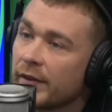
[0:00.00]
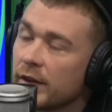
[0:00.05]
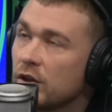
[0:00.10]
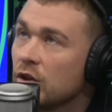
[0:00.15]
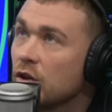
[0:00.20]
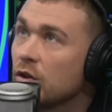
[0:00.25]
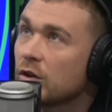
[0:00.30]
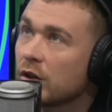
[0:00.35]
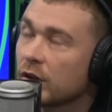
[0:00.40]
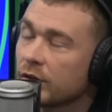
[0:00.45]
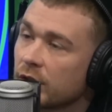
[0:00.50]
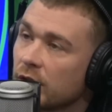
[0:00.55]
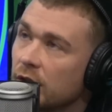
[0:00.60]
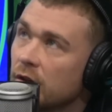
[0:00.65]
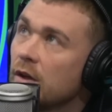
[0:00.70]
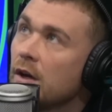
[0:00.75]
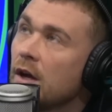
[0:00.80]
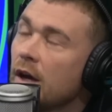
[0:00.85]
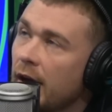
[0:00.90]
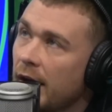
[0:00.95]

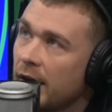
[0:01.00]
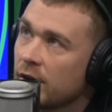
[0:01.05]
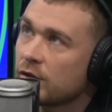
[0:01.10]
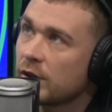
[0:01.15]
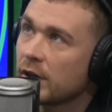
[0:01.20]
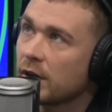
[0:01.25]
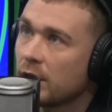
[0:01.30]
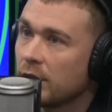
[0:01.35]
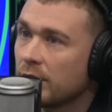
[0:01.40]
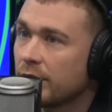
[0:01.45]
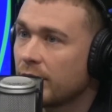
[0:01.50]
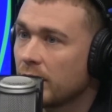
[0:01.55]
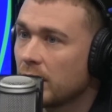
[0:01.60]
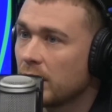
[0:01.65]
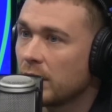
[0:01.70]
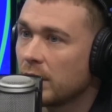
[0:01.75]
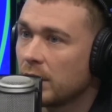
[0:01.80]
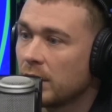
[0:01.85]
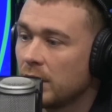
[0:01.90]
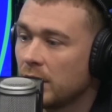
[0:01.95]
the hat-trick goal
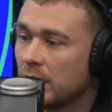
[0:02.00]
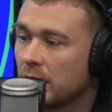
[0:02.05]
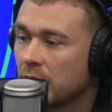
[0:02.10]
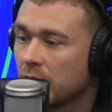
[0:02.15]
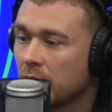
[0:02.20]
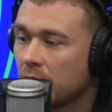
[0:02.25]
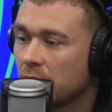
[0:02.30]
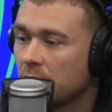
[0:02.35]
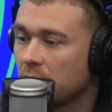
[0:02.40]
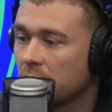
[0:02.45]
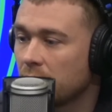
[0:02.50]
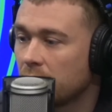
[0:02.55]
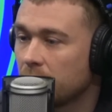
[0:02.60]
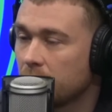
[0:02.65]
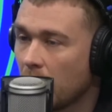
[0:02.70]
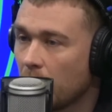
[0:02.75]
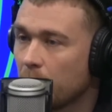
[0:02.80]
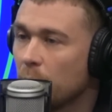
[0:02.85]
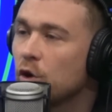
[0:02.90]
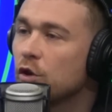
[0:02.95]
for
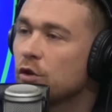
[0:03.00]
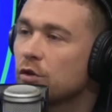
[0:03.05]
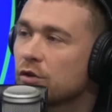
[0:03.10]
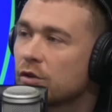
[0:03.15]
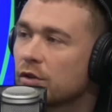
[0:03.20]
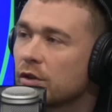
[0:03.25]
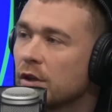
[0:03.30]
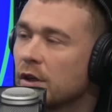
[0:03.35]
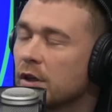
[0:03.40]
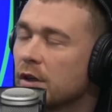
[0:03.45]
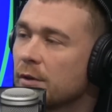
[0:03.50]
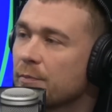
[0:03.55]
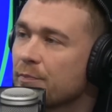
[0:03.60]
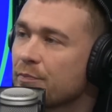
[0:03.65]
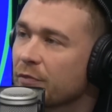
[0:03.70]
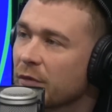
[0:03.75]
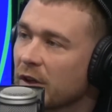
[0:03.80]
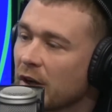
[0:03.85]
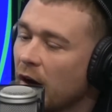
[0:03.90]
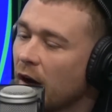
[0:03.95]
Marmoush,
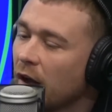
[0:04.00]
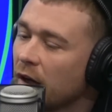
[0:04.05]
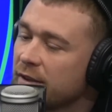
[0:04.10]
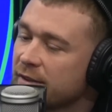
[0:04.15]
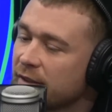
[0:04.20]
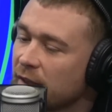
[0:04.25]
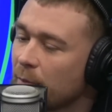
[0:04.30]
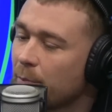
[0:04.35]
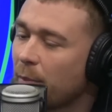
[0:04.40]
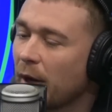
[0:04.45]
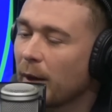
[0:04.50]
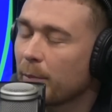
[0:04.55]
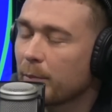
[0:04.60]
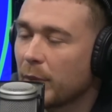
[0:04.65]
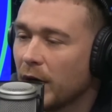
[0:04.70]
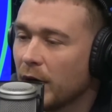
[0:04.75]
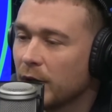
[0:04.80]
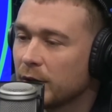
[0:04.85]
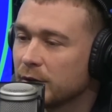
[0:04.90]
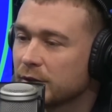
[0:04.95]
Haaland's at the back
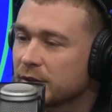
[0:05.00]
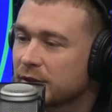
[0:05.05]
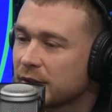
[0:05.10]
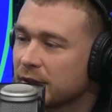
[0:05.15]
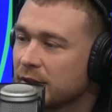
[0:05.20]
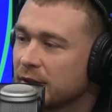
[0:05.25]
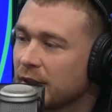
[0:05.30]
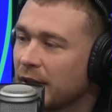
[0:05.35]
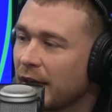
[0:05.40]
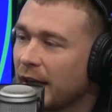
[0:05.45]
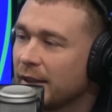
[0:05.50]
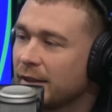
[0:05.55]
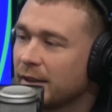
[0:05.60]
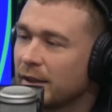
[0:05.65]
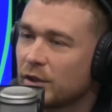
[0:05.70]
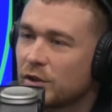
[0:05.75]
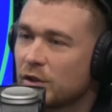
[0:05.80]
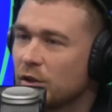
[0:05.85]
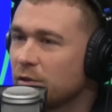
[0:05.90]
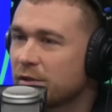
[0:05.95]
post, and
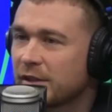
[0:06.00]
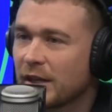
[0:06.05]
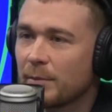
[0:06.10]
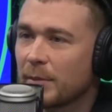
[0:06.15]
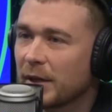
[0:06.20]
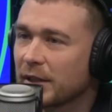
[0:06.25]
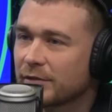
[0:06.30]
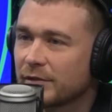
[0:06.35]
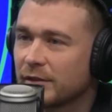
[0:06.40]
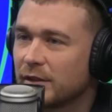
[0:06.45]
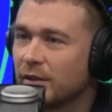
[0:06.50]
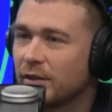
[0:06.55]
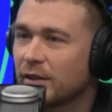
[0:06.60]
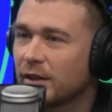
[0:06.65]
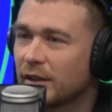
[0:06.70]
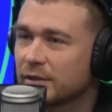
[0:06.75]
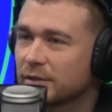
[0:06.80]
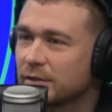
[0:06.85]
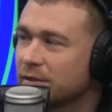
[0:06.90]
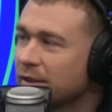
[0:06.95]
the two centre-backs for
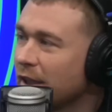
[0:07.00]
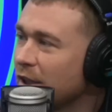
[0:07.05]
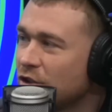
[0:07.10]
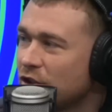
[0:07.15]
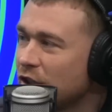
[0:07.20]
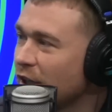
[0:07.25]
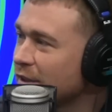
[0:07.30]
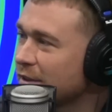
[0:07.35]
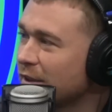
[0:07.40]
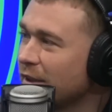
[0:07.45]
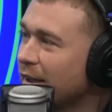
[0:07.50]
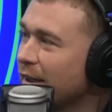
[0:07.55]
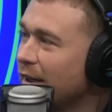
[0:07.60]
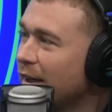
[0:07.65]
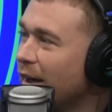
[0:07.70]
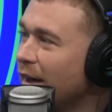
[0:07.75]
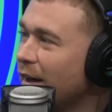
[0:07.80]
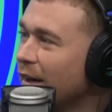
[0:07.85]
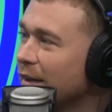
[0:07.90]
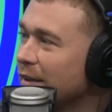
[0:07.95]
Newcastle, they're just looking
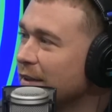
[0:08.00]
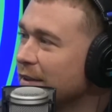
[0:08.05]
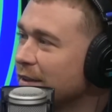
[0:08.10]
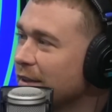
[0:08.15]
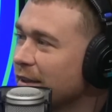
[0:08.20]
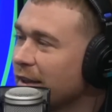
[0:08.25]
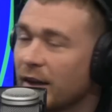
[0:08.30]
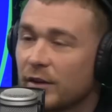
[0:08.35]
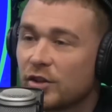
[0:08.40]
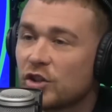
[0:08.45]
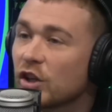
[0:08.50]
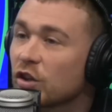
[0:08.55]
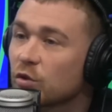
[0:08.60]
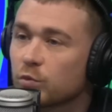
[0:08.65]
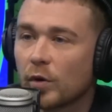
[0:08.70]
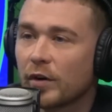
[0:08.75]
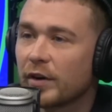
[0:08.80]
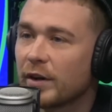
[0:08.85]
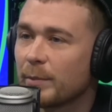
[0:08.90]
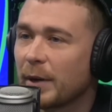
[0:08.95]
at Haaland. Yeah. They're just
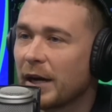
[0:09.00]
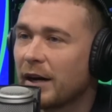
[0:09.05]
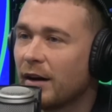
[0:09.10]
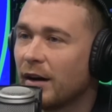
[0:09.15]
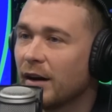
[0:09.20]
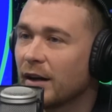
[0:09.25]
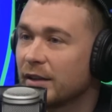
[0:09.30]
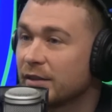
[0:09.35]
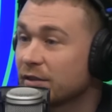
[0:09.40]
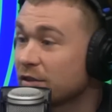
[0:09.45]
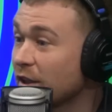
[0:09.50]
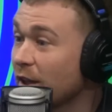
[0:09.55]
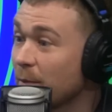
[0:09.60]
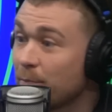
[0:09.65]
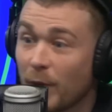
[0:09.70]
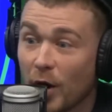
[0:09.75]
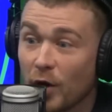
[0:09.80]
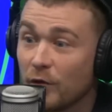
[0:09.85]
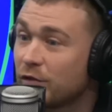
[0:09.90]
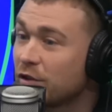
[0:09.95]
worried about Haaland, so they
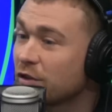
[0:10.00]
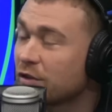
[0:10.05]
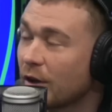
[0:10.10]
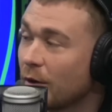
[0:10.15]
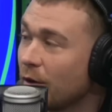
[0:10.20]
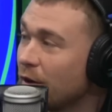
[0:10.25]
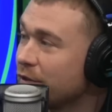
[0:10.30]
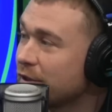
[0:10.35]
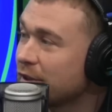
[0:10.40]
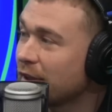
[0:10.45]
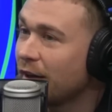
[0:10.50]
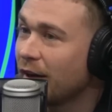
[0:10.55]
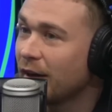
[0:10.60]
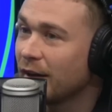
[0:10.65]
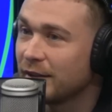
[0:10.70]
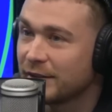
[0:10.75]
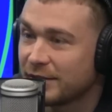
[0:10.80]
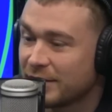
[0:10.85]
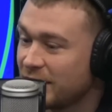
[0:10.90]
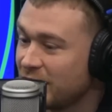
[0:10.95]
both just go over to
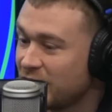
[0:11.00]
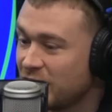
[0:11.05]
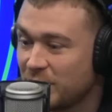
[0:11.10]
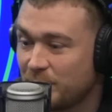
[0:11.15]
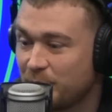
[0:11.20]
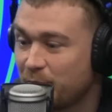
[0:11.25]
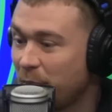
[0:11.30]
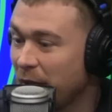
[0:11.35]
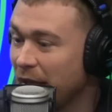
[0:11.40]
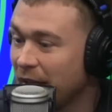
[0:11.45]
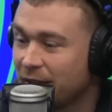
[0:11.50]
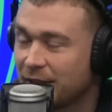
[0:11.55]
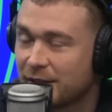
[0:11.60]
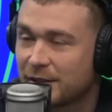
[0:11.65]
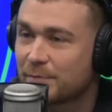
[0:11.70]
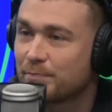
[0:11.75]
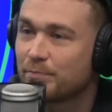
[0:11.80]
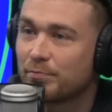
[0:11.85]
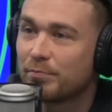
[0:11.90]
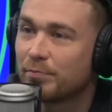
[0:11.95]
Haaland. So there's this big
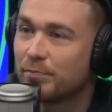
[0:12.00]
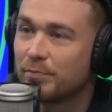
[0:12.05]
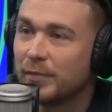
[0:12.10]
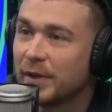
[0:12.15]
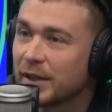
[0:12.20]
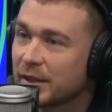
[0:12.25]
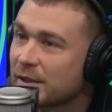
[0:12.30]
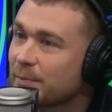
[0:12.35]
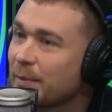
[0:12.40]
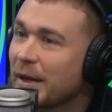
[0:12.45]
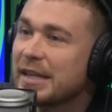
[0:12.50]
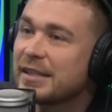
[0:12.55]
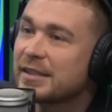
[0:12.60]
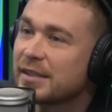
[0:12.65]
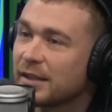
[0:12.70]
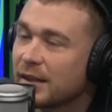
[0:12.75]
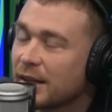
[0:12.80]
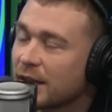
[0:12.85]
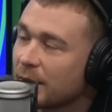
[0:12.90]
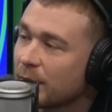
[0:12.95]
space
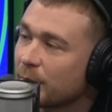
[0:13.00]
in the.